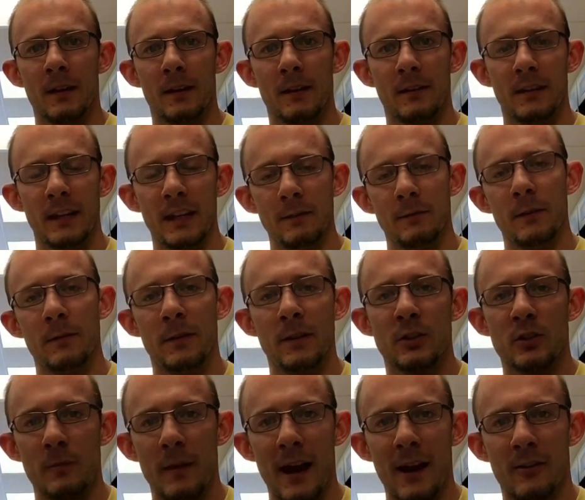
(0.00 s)
The if it
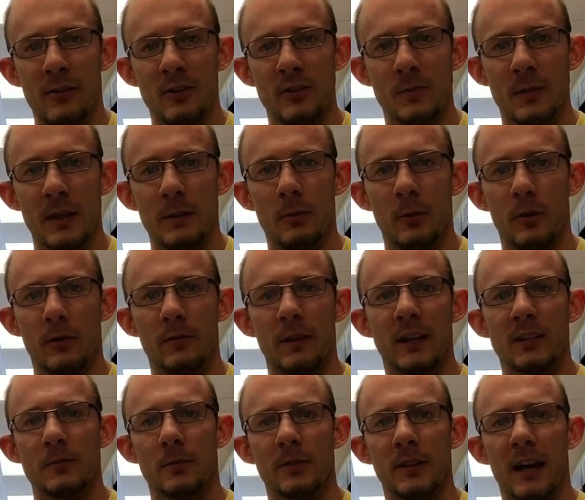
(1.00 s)
fits your macros people or
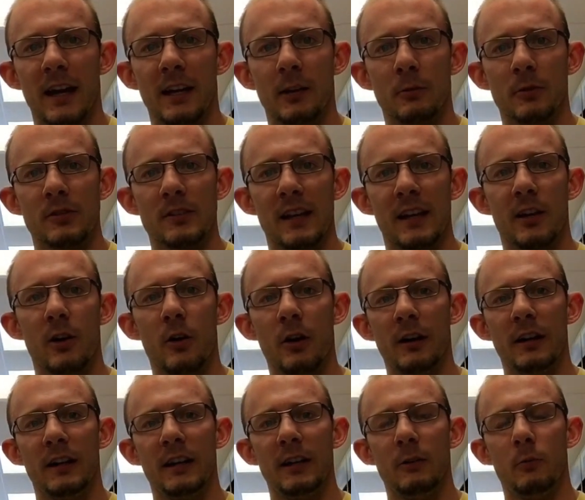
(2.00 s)
flexible dieting will say, go
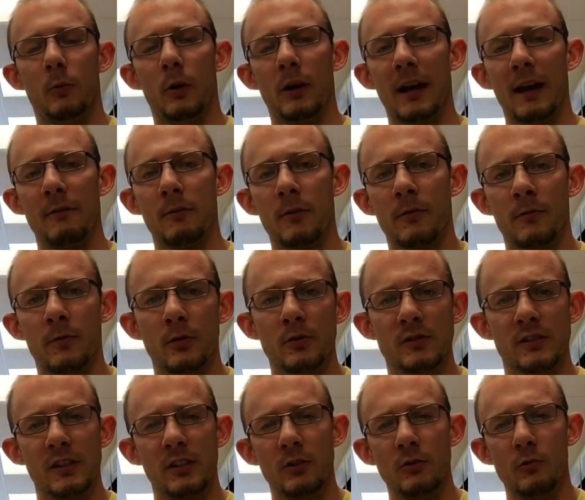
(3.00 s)
ahead and eat whatever foods
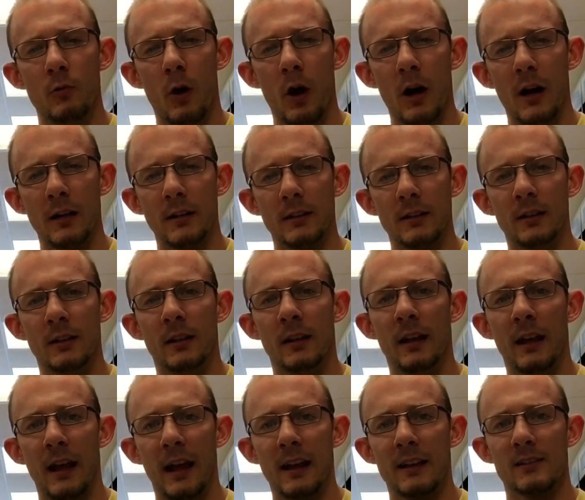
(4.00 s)
that you want
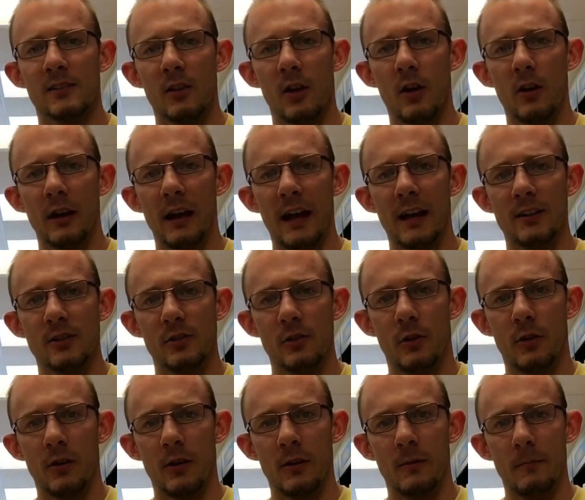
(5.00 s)
as long as
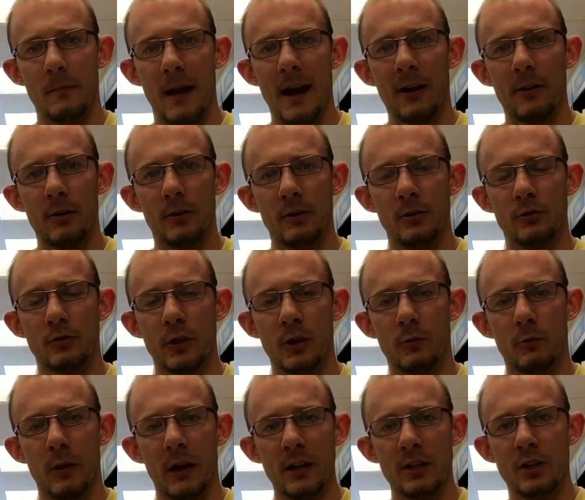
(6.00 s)
your macronutrient
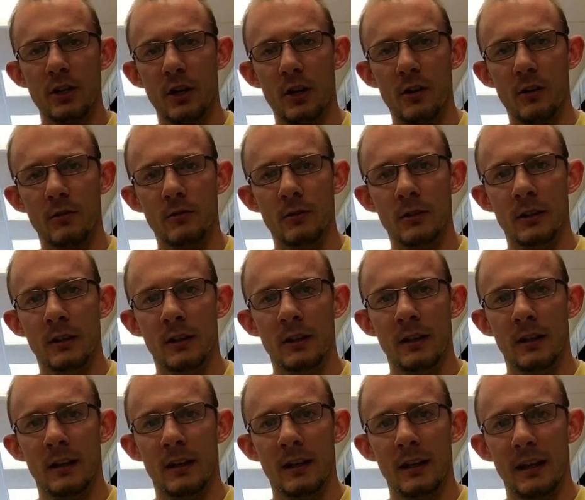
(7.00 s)
ratio
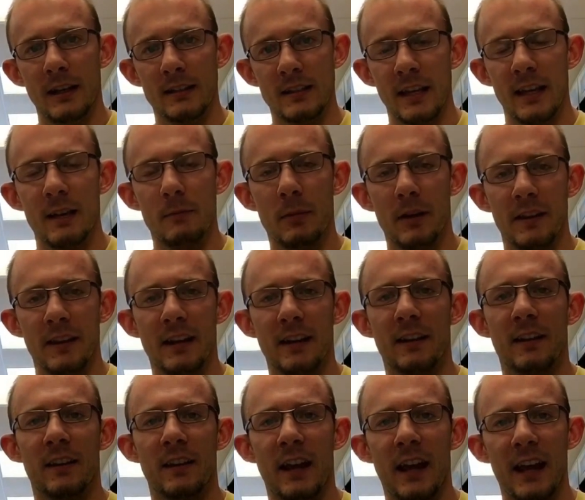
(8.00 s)
is hit by the end
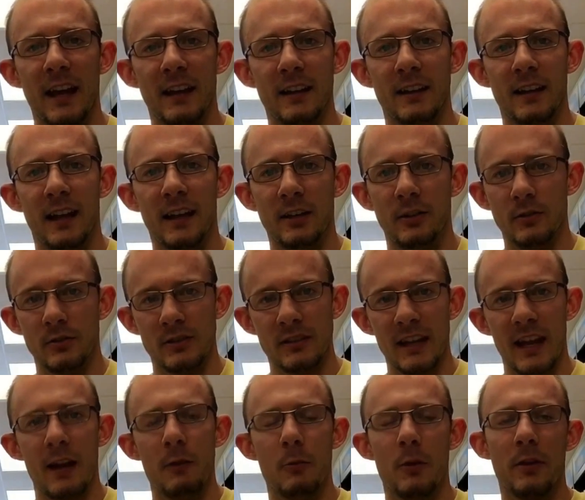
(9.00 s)
of the day and you
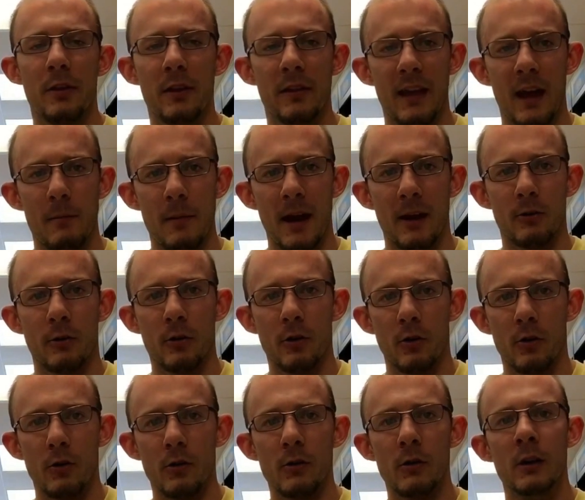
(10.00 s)
stay within that macro
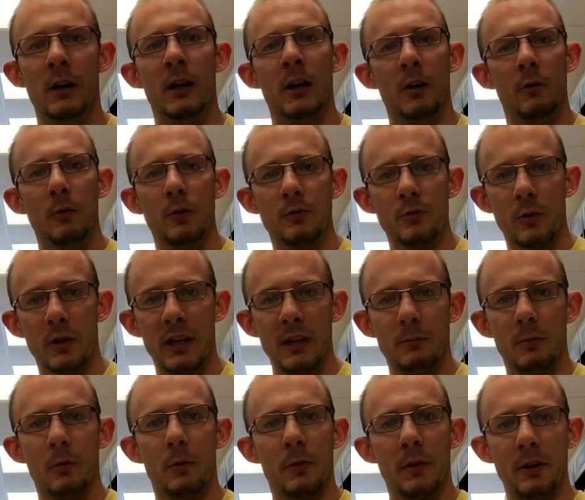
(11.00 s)
goal, which will keep
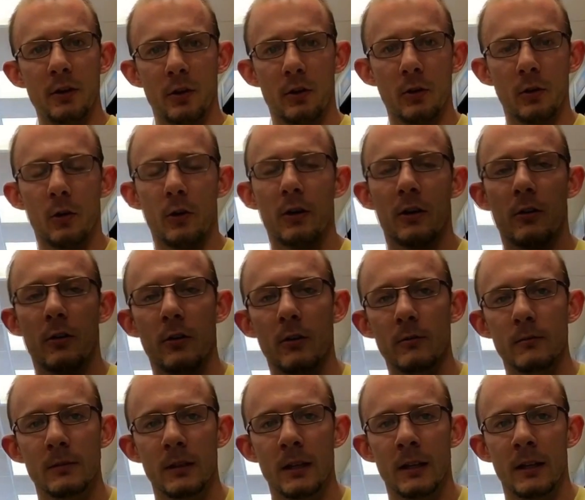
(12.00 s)
you within your caloric goal.
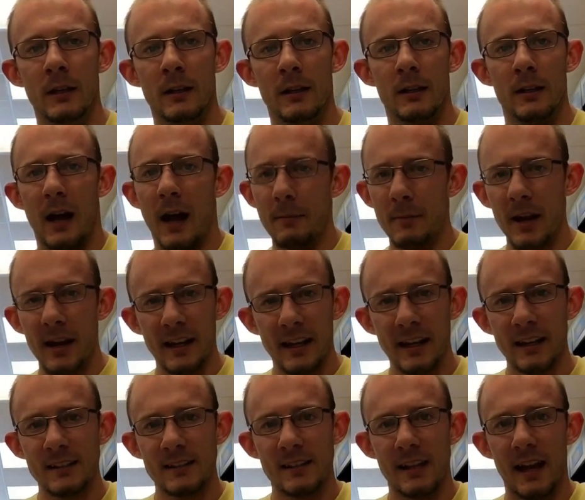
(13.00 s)
I'm not
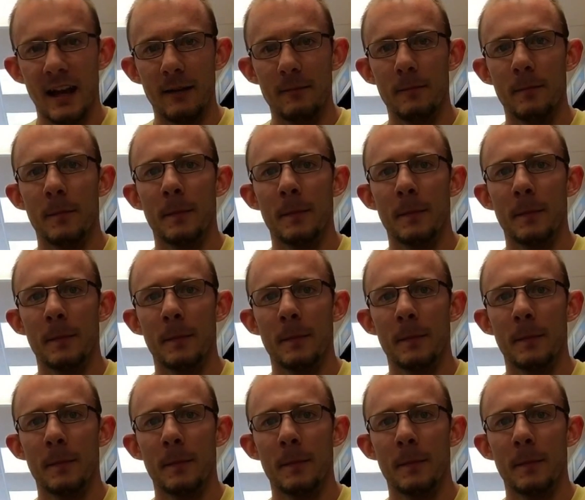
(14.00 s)
against that.